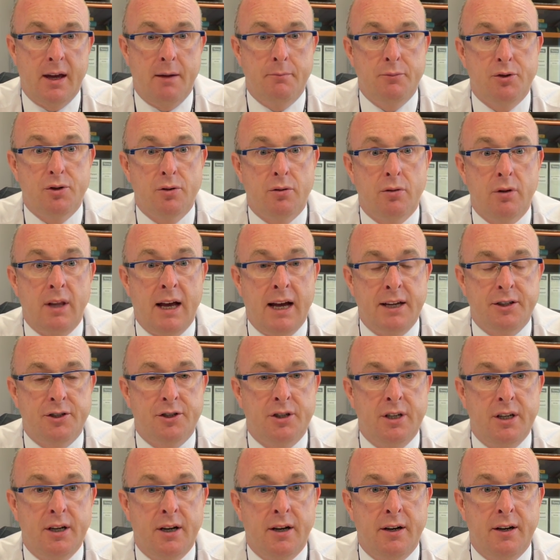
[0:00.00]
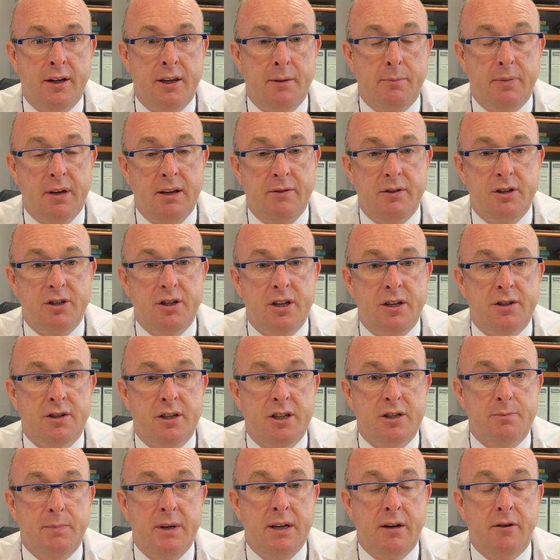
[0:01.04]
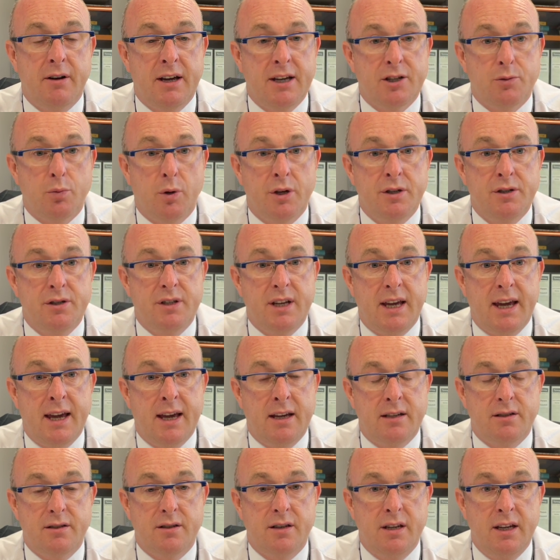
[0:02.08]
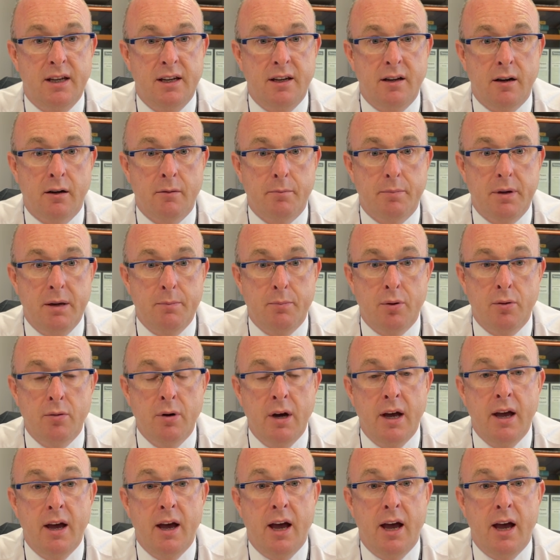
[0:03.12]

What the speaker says: So last year, in the previous years, it's been our S1 to S3 young people.